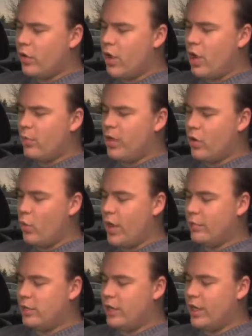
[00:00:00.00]
LogMeIn
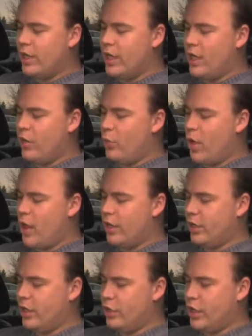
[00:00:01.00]
website in
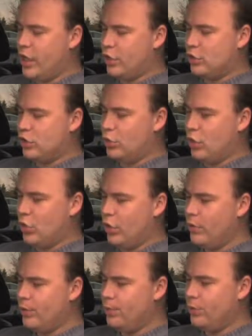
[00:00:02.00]
Pocket Internet
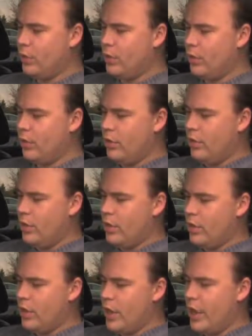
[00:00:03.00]
Explorer,
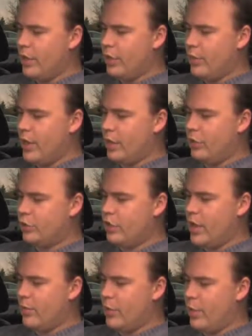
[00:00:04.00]
enter my
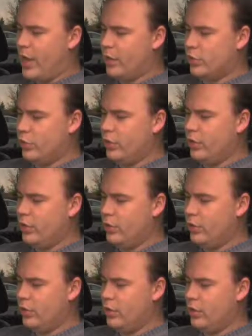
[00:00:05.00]
username and password,
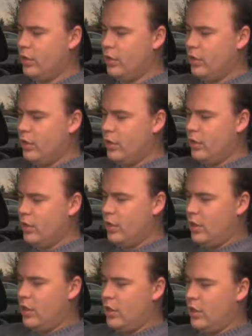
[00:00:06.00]

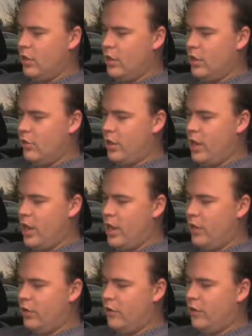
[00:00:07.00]
and here we
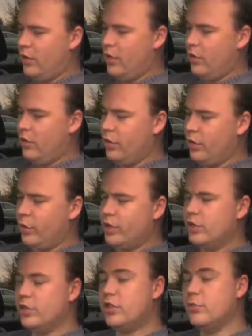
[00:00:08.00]
have the three
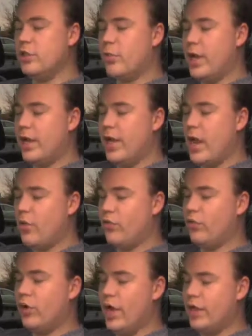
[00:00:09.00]
systems in my account,
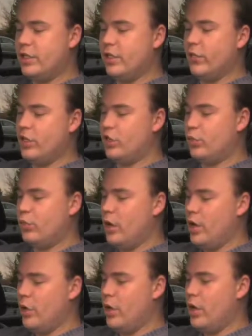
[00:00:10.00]
Free IT Reach and
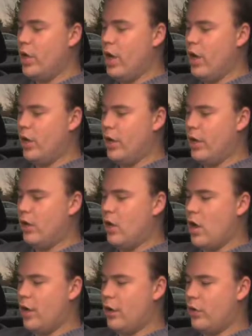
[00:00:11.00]
Pro. I'll go ahead and
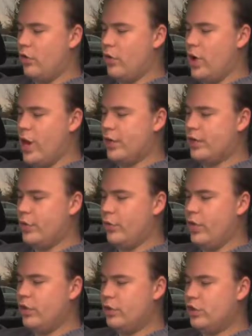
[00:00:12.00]
log into IT
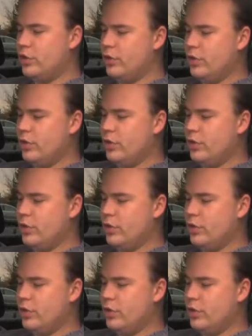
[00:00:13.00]
Reach.